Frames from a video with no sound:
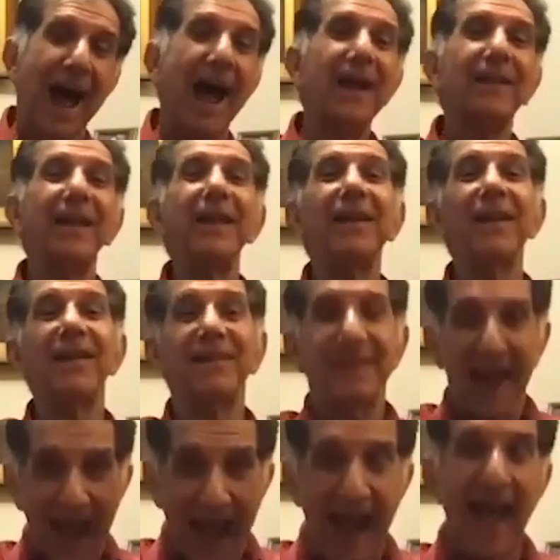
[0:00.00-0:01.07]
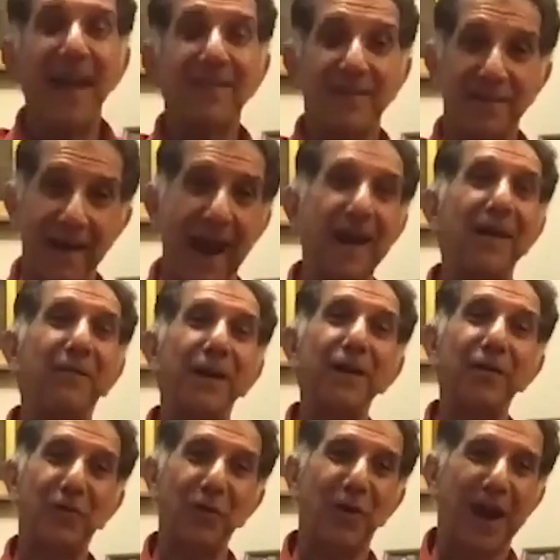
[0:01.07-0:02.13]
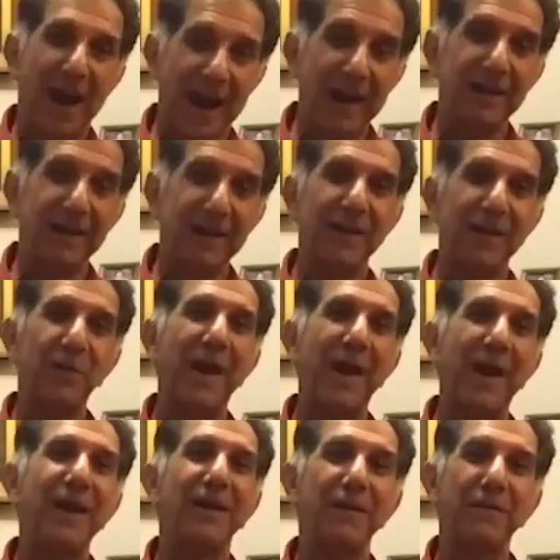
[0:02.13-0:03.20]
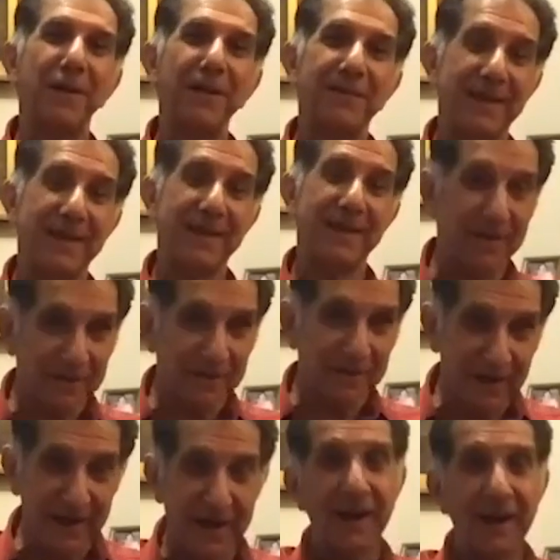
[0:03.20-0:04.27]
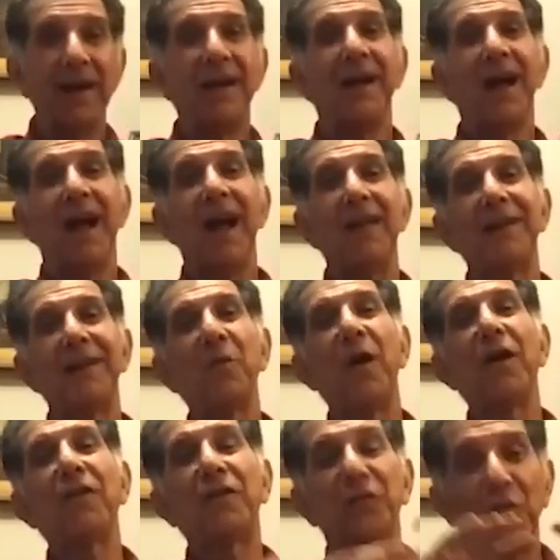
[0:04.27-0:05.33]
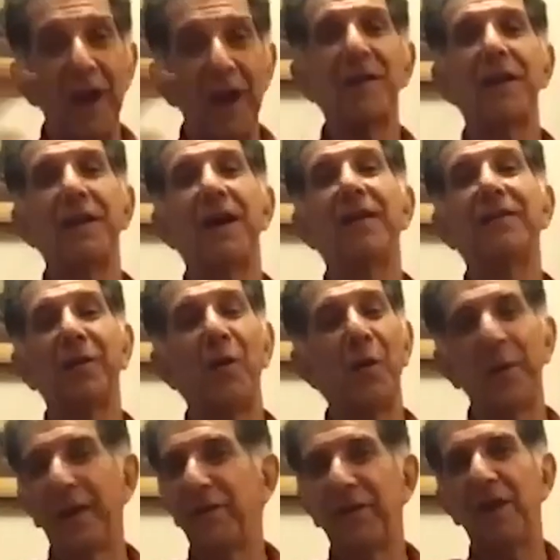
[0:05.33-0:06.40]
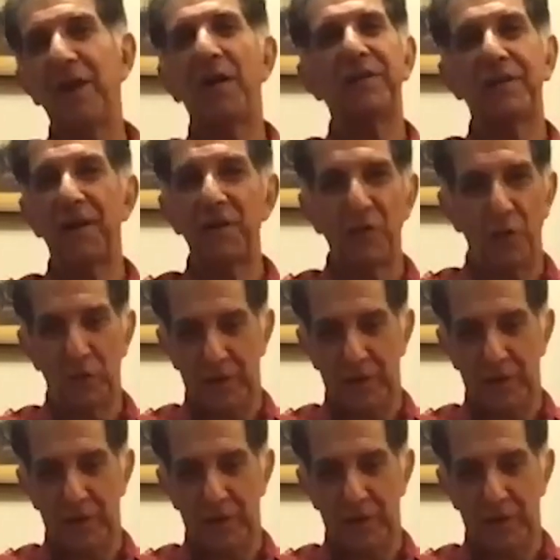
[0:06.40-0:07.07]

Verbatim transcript: I think absolutely. it's as relevant today in the 21st century as it was 200 years ago when Jane Austen wrote.